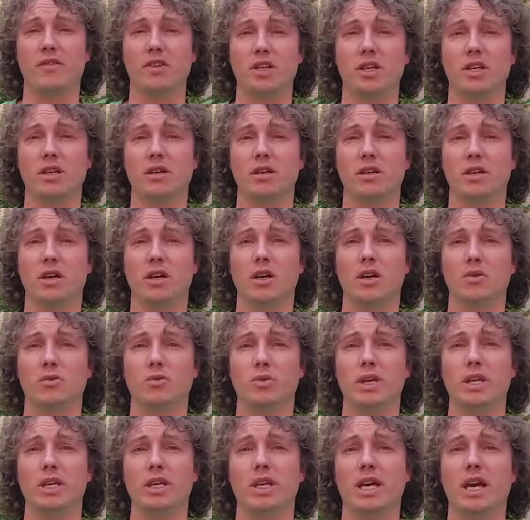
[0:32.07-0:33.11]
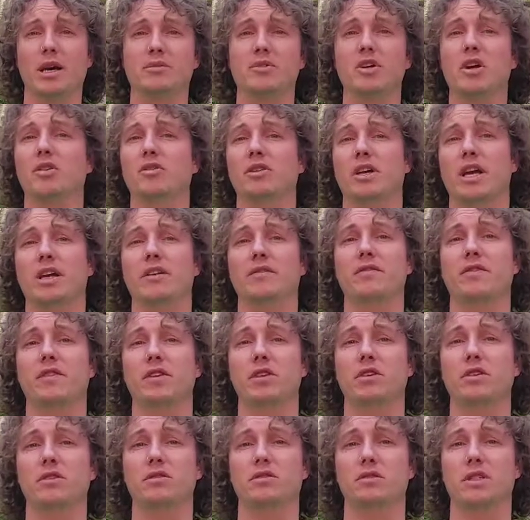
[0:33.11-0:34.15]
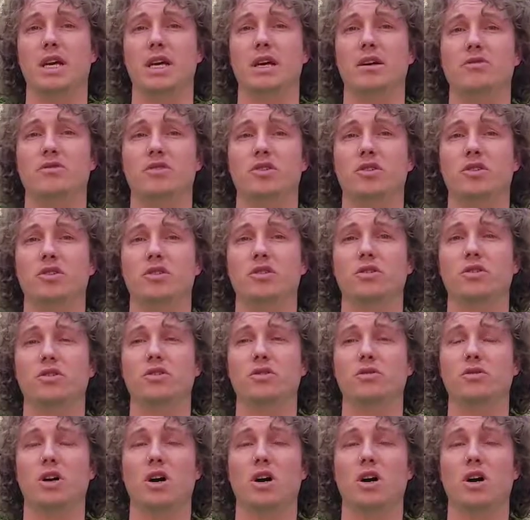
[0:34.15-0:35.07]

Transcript: any. We kept our landfill down to